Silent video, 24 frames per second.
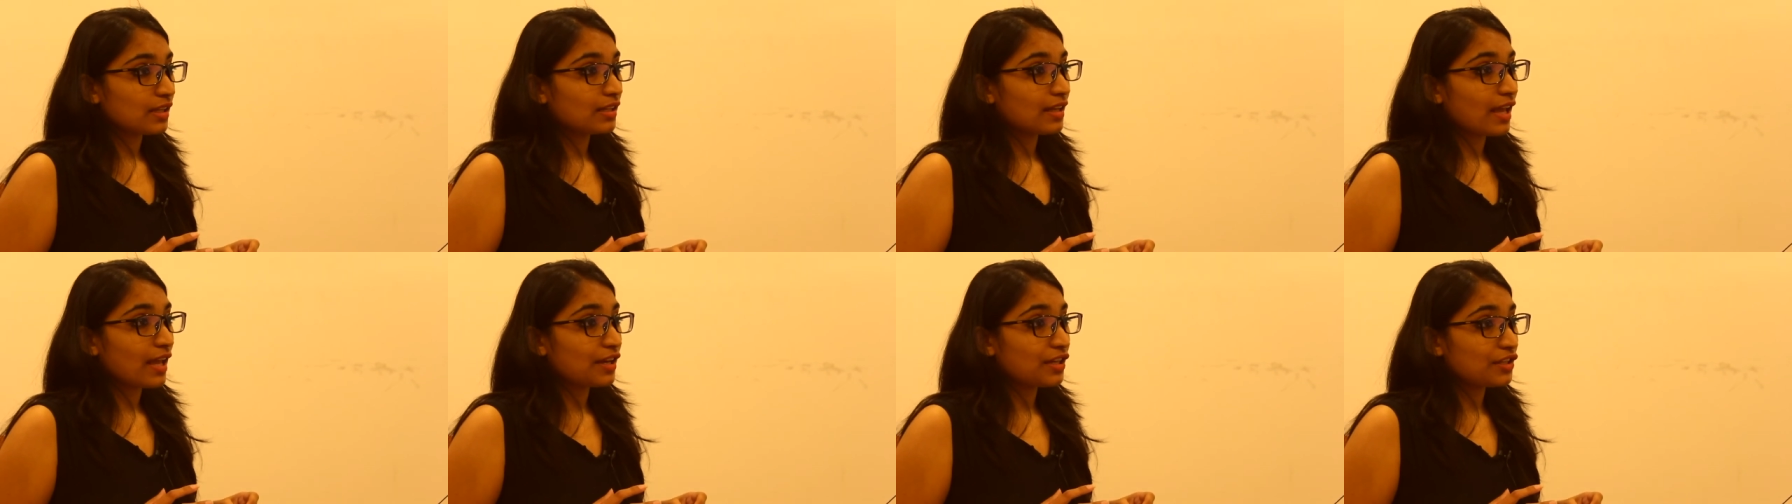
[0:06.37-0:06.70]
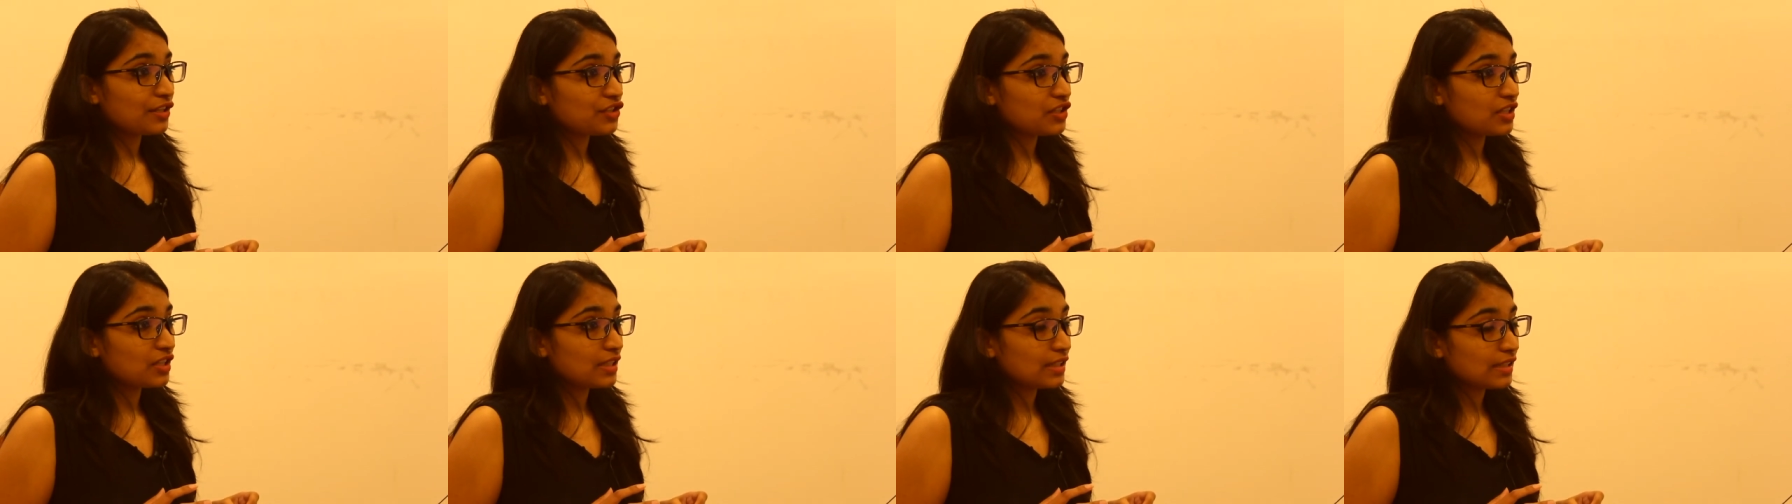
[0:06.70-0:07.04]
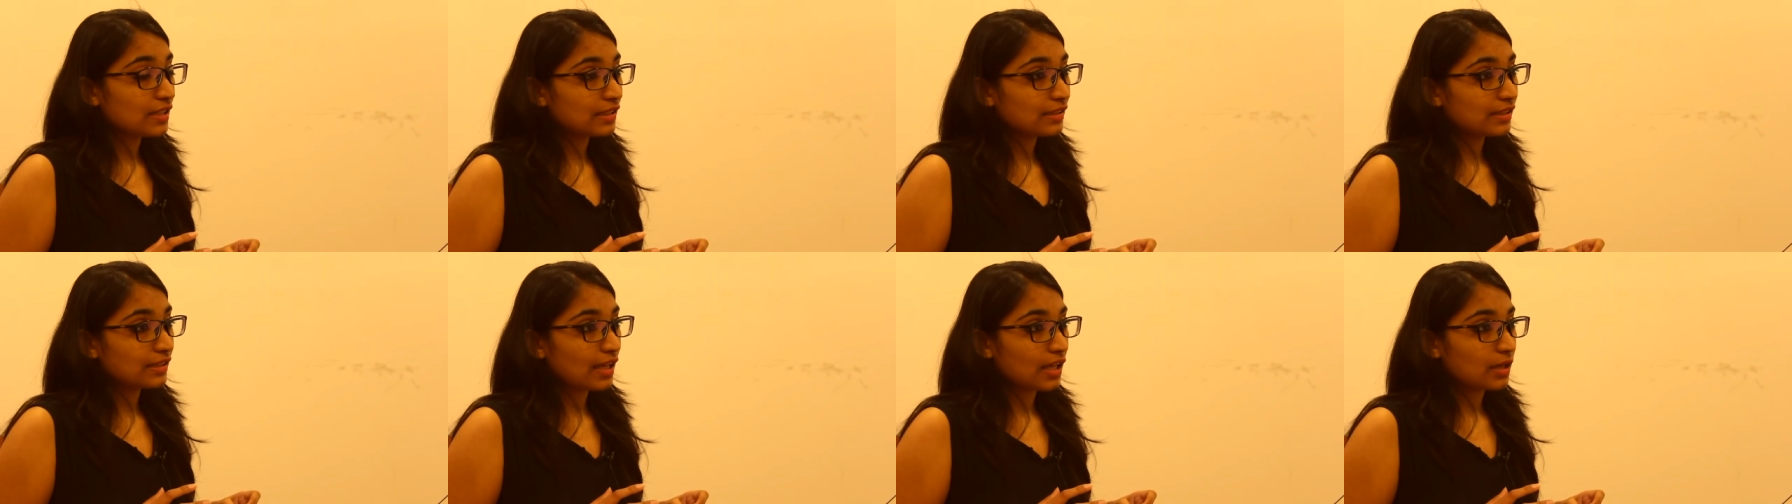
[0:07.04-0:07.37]
energy healing
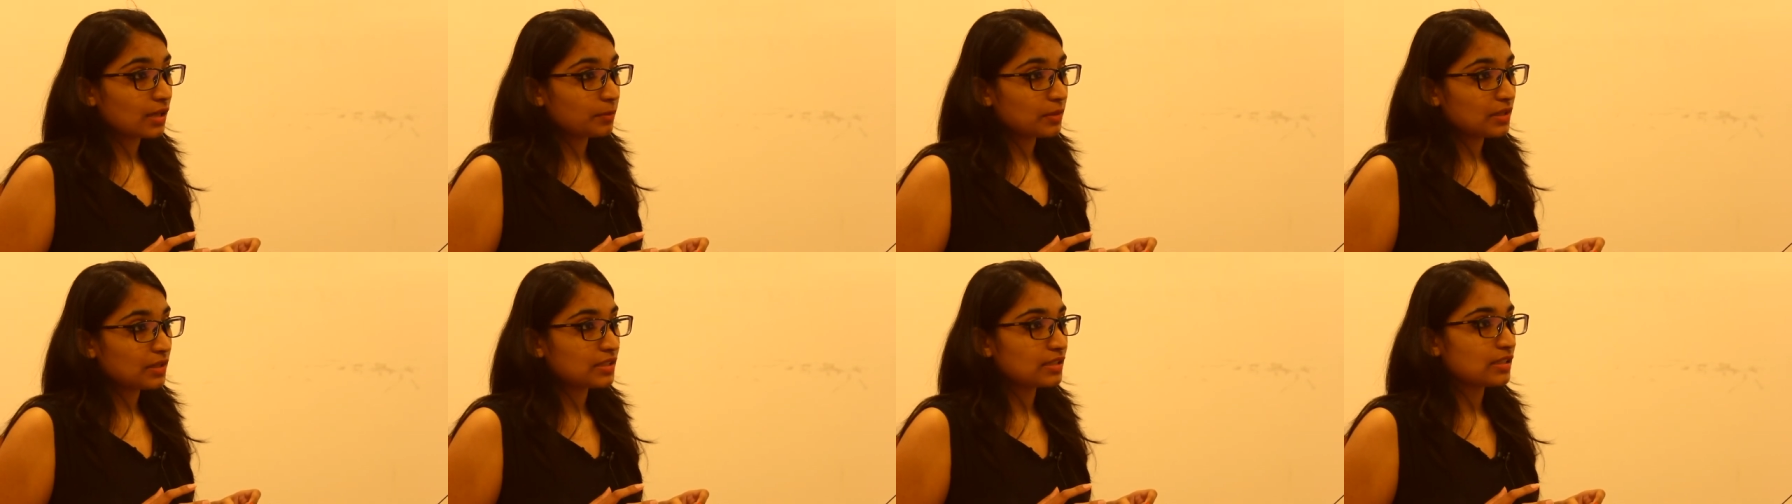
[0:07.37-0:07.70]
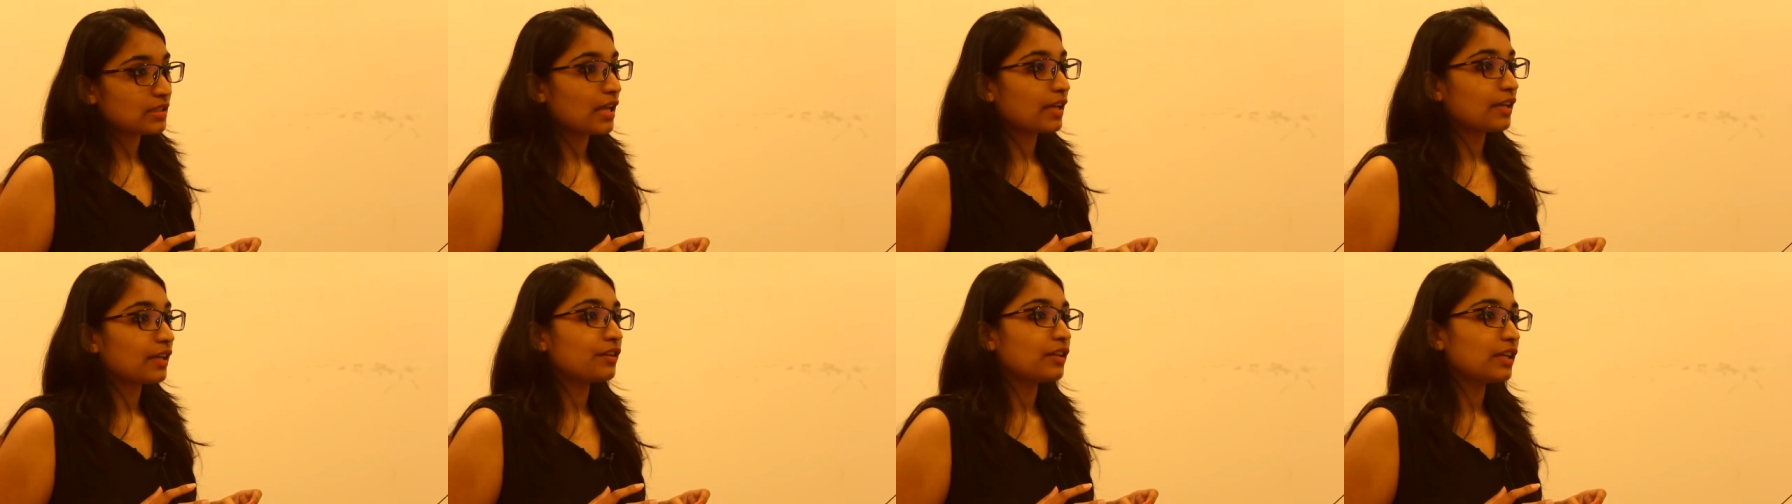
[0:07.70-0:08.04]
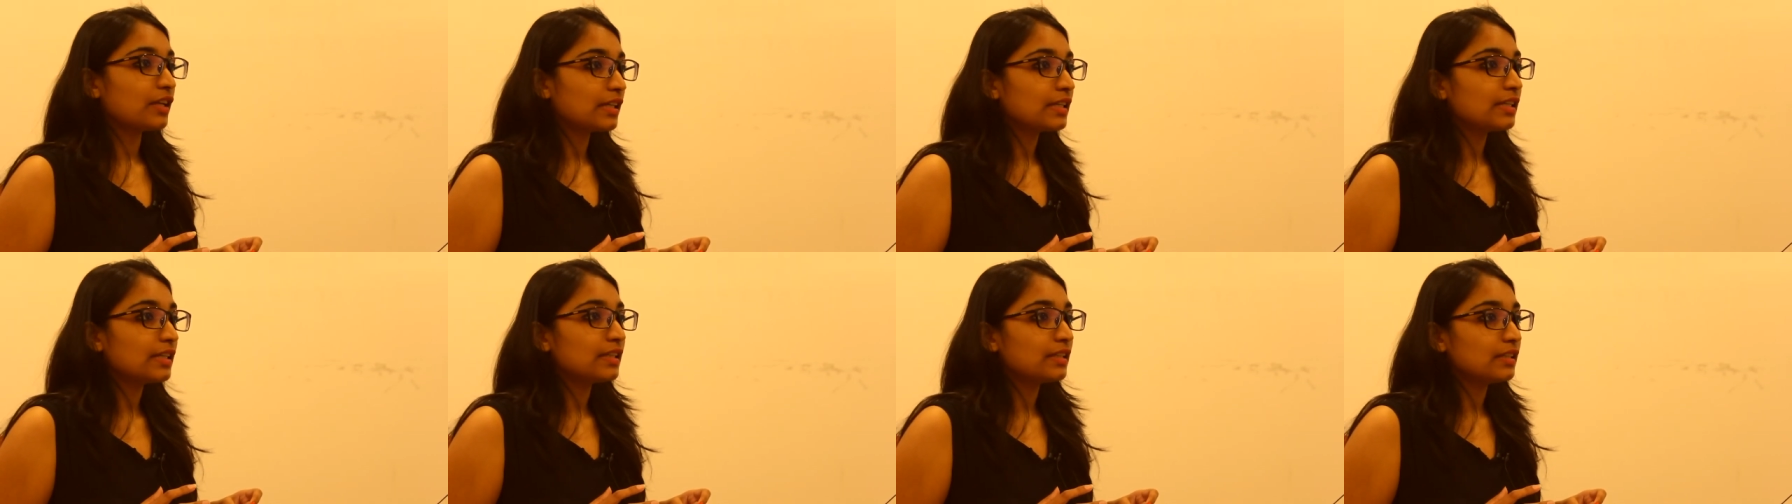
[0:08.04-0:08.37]
therapies like
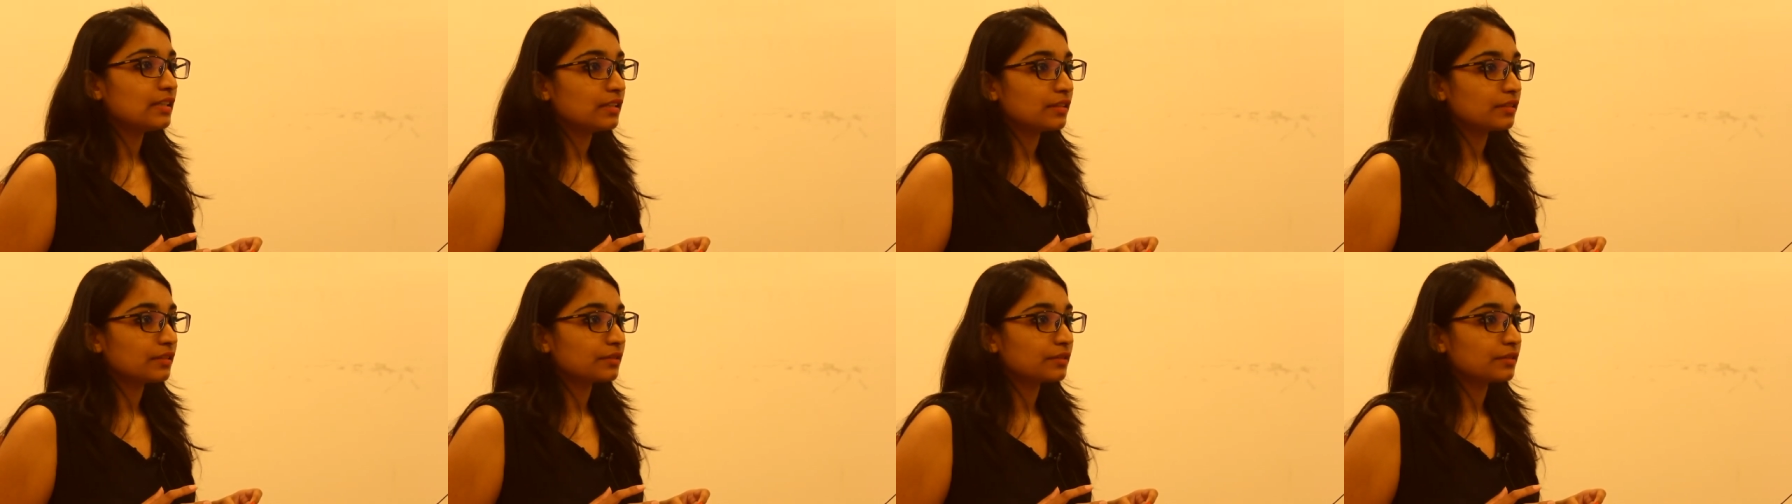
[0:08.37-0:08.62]
Reiki healing.